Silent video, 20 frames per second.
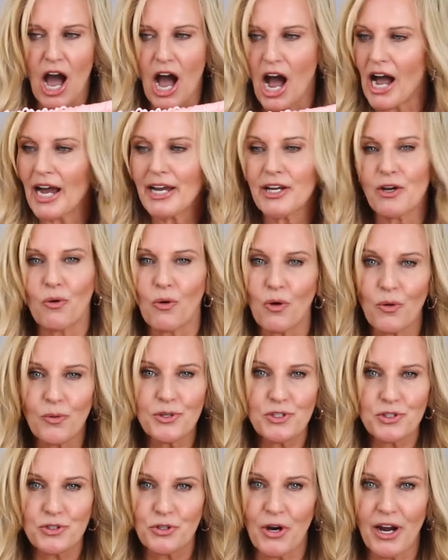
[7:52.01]
I
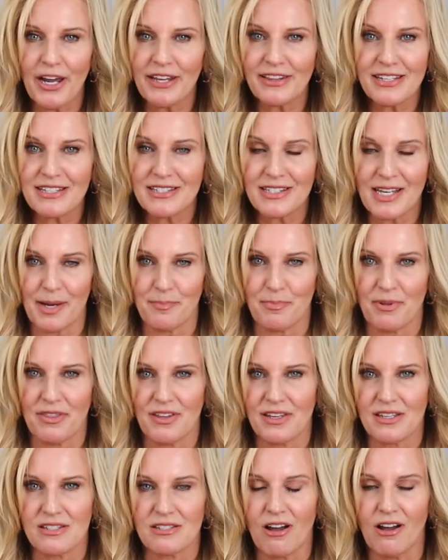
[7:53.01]
always try these type of
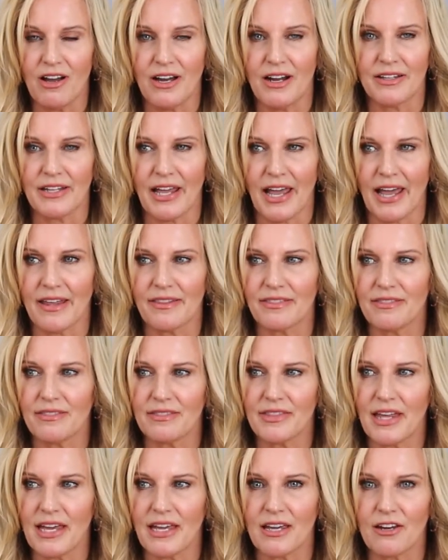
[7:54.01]
things on, and
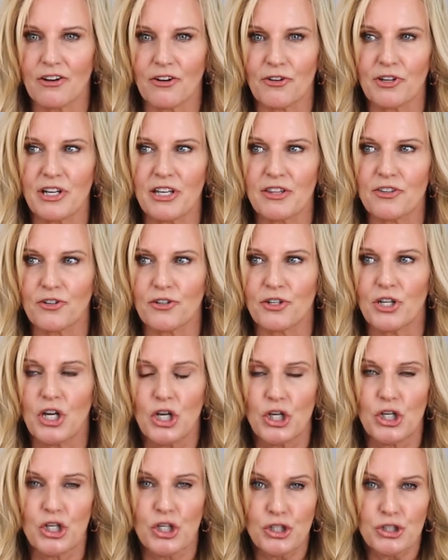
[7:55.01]
they are either
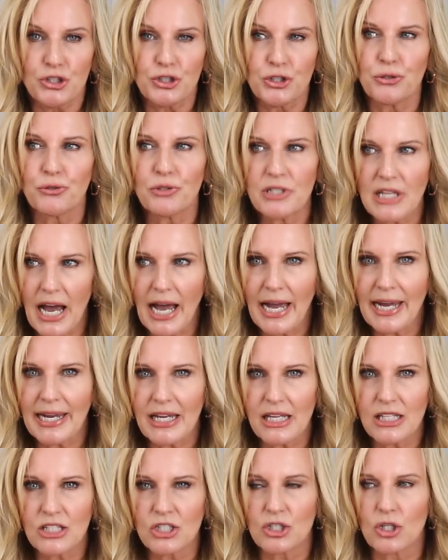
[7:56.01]
too
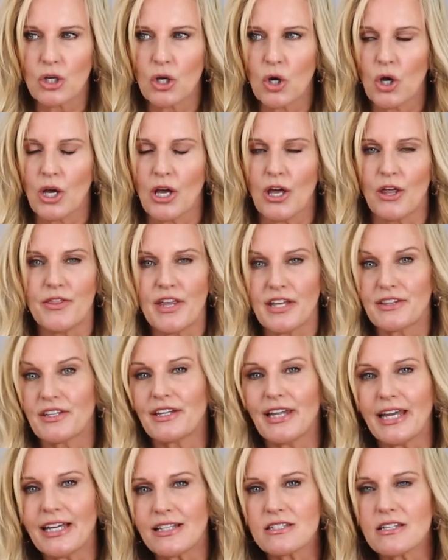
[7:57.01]
tight, and then the
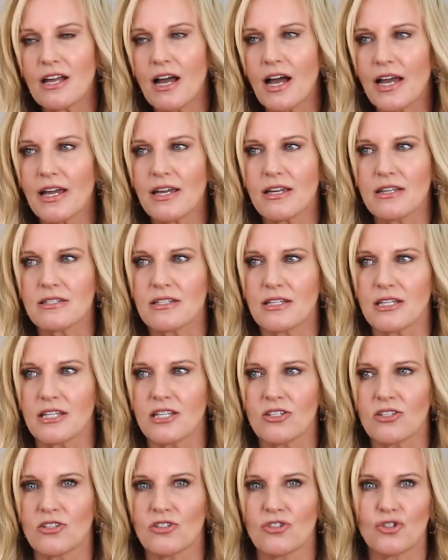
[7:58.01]
next size
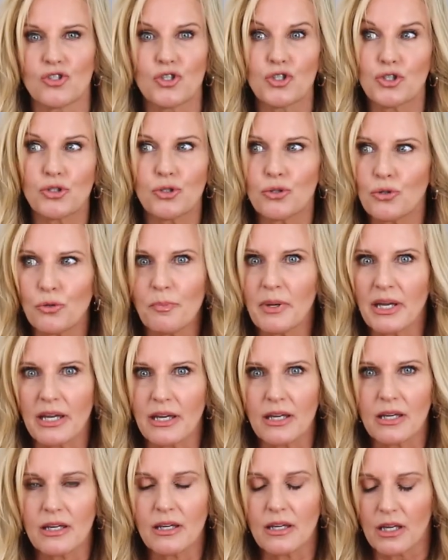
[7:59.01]
is too
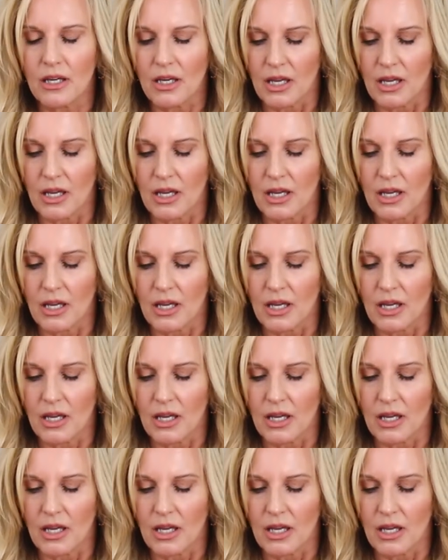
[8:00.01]
big,